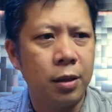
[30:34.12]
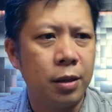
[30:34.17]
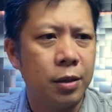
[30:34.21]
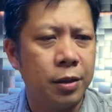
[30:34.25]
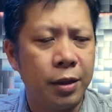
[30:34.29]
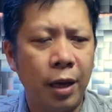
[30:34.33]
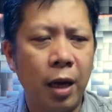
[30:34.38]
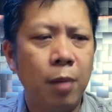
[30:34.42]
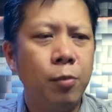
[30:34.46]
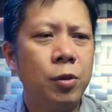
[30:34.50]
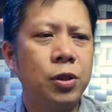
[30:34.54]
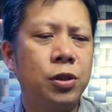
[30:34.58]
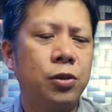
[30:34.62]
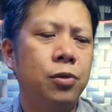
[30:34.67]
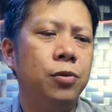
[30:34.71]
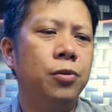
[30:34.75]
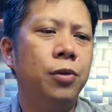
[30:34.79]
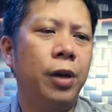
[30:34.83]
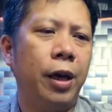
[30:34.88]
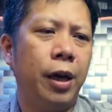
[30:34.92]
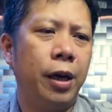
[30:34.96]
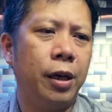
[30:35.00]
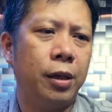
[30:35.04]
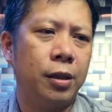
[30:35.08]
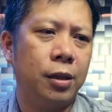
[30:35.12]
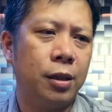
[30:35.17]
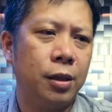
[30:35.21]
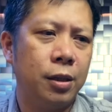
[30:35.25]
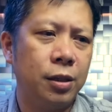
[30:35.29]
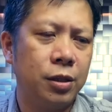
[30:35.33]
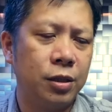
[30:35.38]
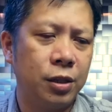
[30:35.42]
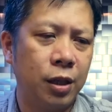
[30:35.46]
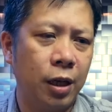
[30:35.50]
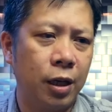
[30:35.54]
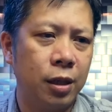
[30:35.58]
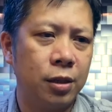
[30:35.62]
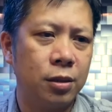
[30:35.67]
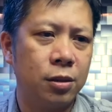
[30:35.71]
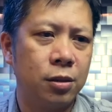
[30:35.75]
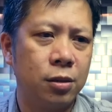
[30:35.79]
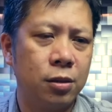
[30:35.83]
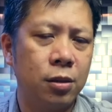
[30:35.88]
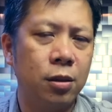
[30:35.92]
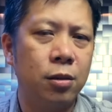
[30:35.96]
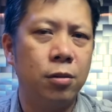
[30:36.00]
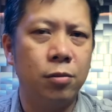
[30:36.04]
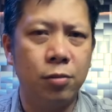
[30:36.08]
Damisu eight
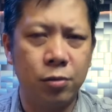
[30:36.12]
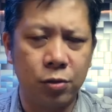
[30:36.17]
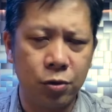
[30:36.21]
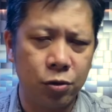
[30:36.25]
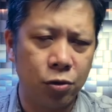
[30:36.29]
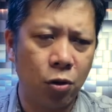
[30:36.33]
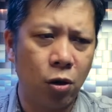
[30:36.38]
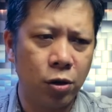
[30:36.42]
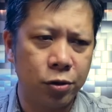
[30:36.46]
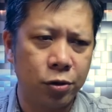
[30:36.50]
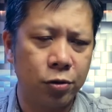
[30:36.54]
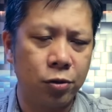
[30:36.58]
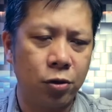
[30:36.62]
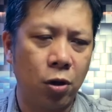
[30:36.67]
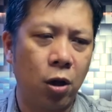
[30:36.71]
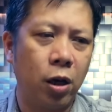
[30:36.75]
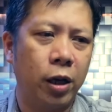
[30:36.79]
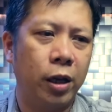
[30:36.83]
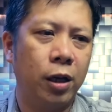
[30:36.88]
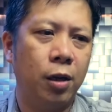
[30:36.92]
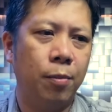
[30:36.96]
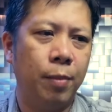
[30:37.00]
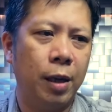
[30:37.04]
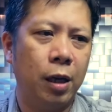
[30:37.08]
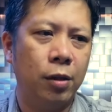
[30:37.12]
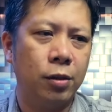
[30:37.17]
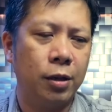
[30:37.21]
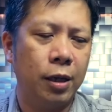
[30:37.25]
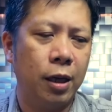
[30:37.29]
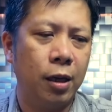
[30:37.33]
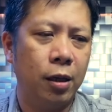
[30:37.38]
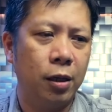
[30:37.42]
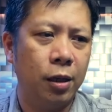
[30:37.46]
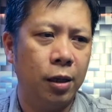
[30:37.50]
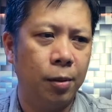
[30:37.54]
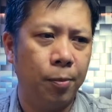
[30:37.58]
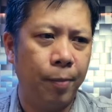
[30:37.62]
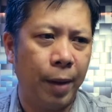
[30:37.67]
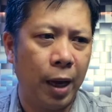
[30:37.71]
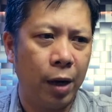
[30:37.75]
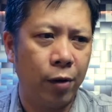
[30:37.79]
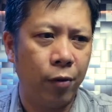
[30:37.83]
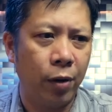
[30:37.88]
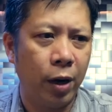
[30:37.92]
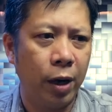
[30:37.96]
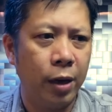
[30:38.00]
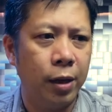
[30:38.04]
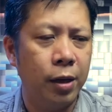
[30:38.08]
says, he's also talking about that, the
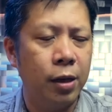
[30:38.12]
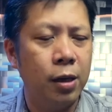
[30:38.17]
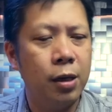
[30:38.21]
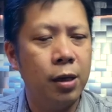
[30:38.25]
Panerai.